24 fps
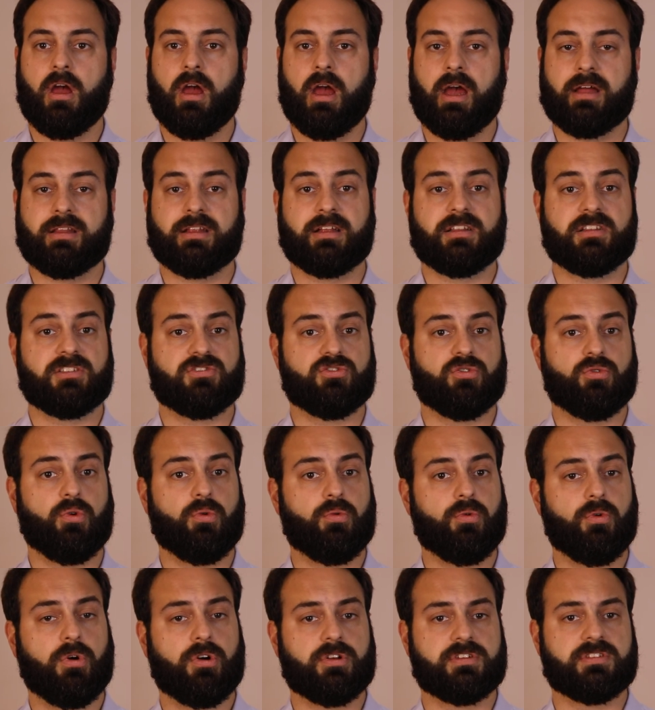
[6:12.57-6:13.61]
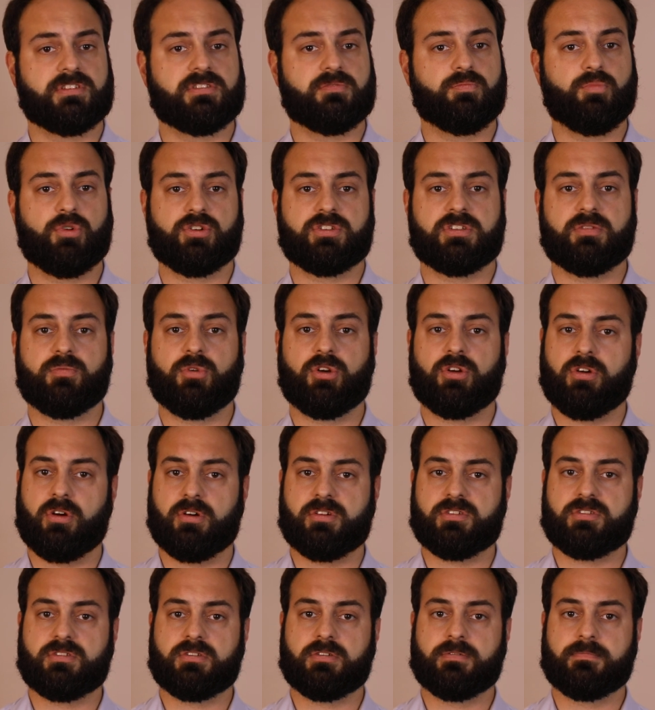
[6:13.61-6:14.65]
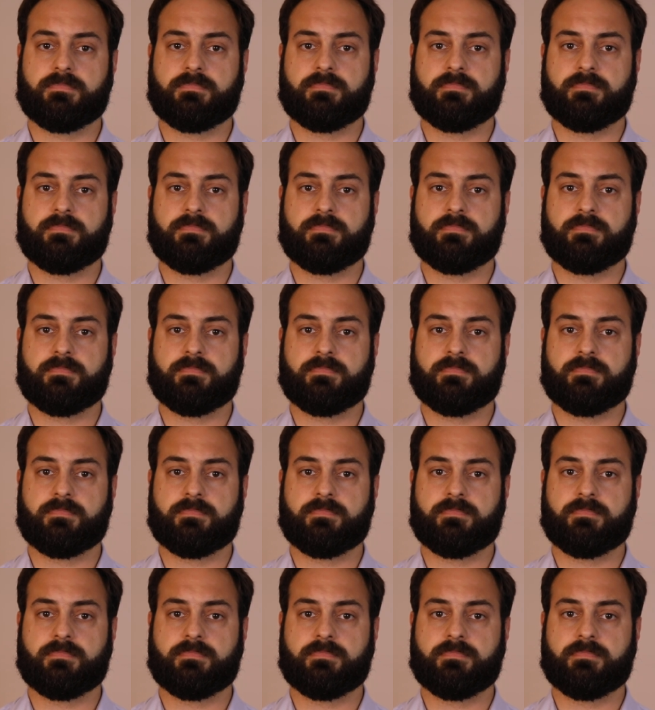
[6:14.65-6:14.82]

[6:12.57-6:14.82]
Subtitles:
and at the lowest possible cost.